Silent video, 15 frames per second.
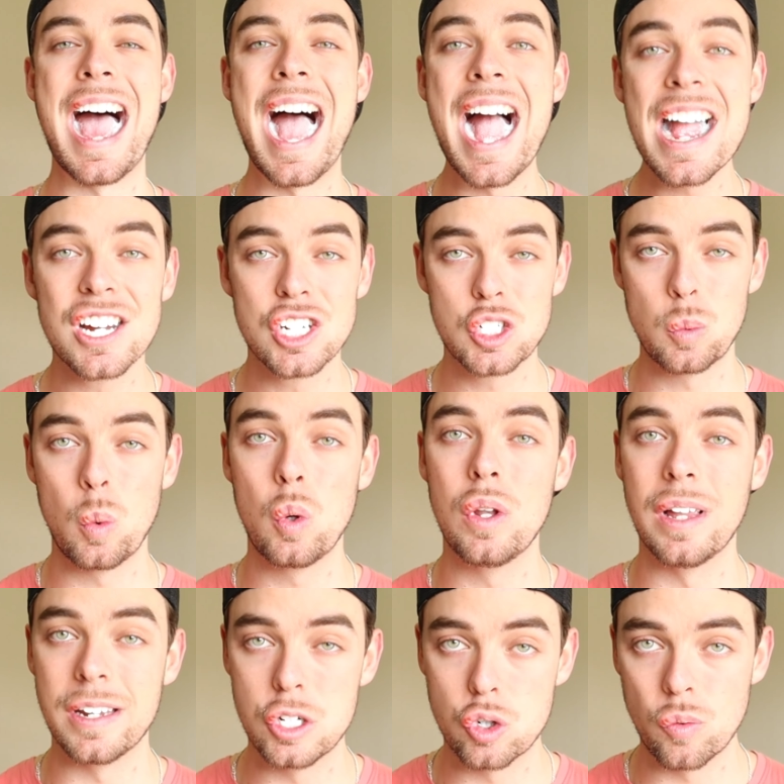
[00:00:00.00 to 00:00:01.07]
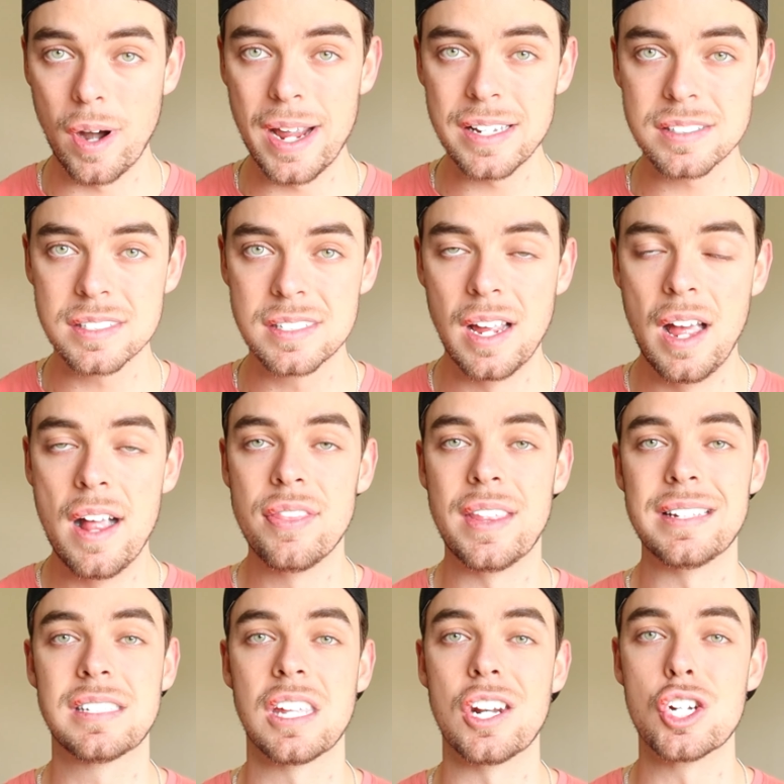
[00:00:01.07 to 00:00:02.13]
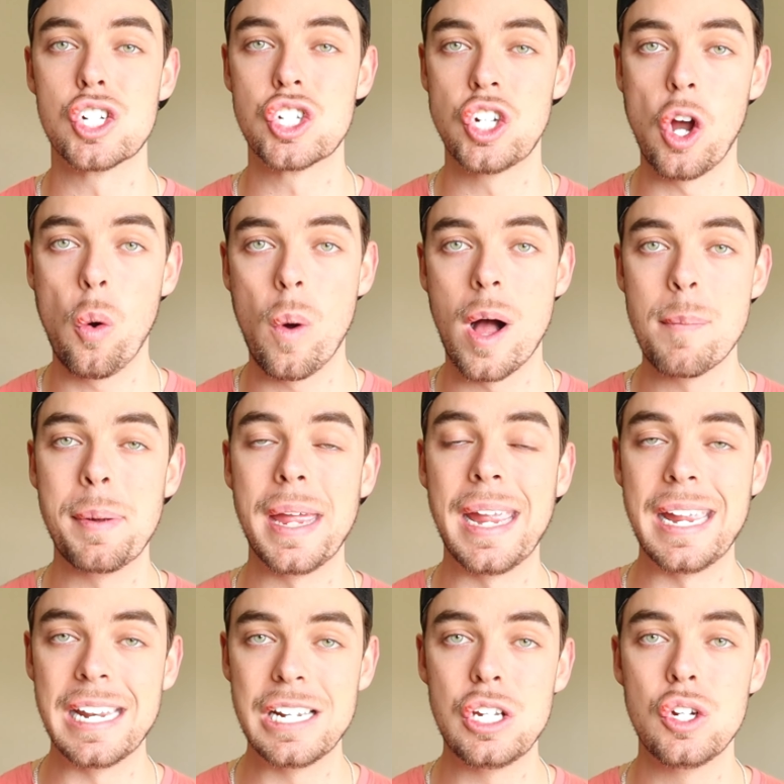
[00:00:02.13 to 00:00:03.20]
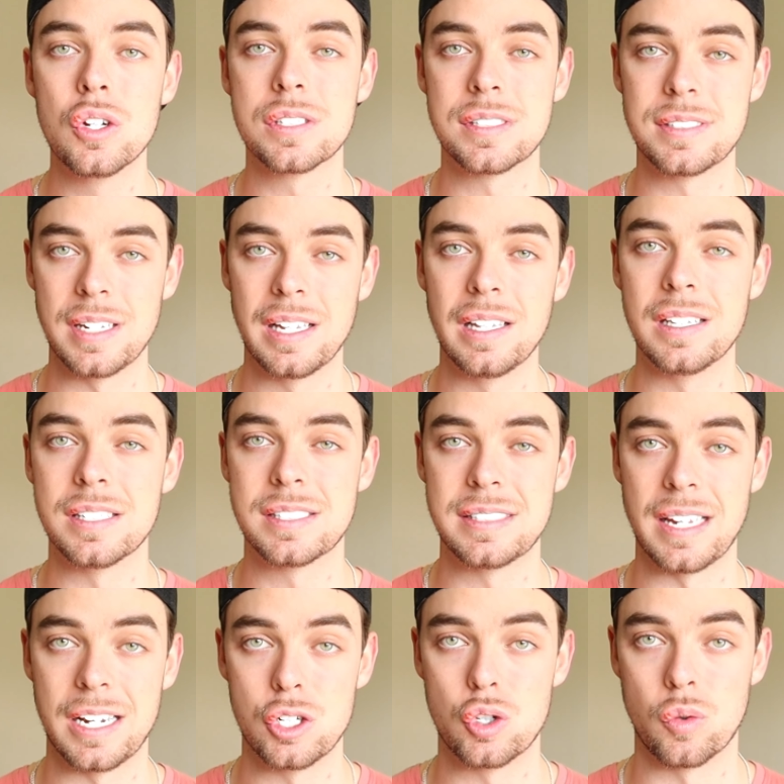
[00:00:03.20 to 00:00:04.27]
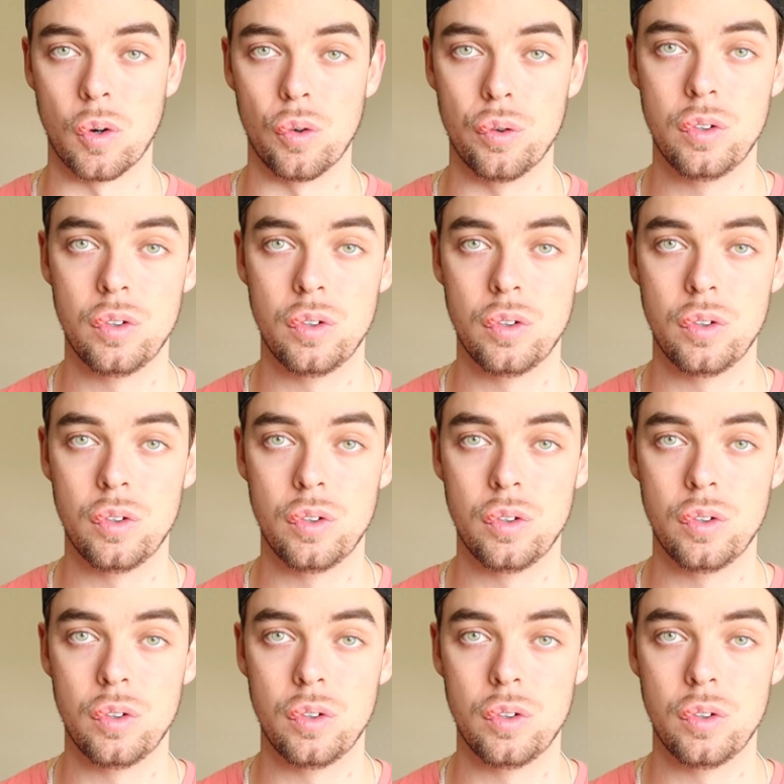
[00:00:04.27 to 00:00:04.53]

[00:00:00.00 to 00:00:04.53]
actual address that's going to show up in your Seller Central.